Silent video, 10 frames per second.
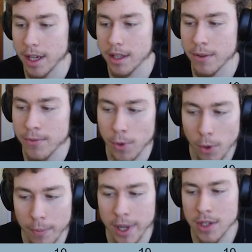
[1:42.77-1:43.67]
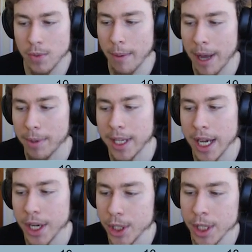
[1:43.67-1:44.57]
it's a form-based web
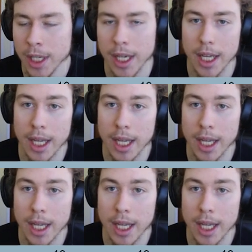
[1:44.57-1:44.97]
application.